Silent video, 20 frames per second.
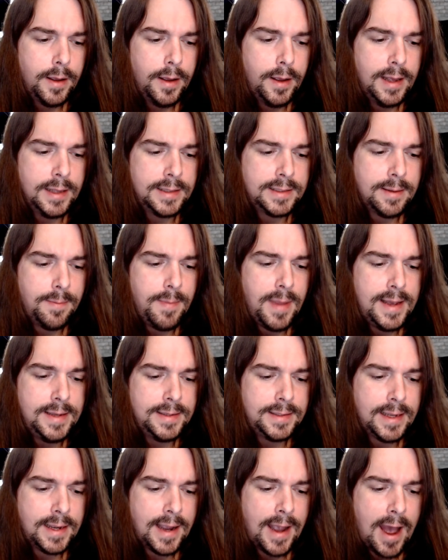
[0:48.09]
it's
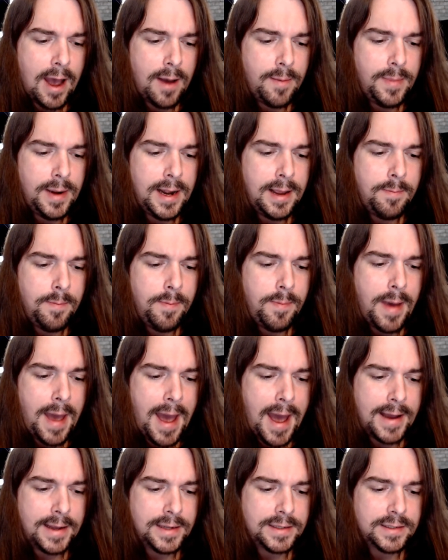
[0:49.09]
amazing how many
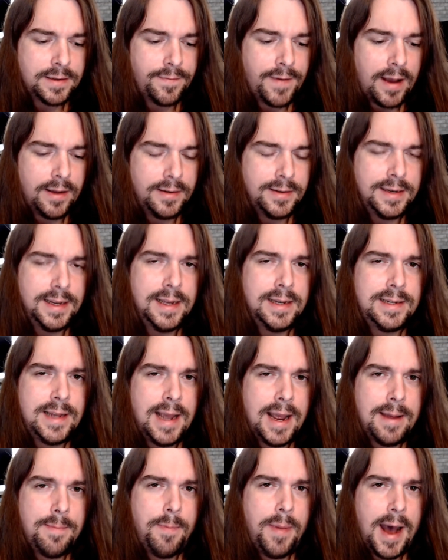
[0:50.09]
bags of al
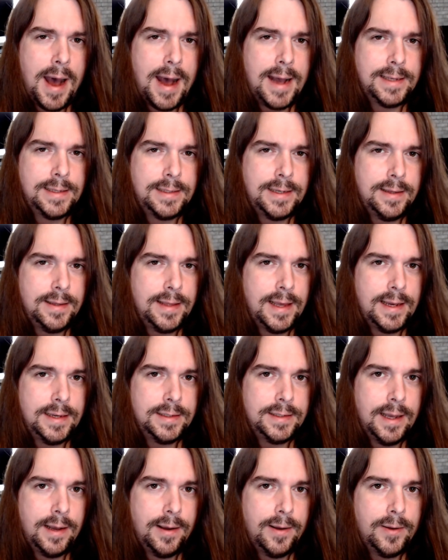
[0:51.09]
dente pasta they
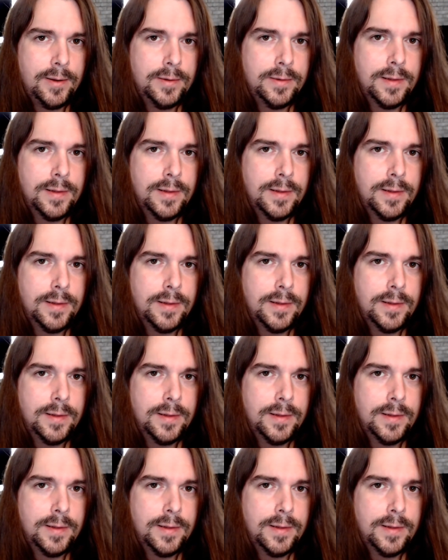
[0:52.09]
sell.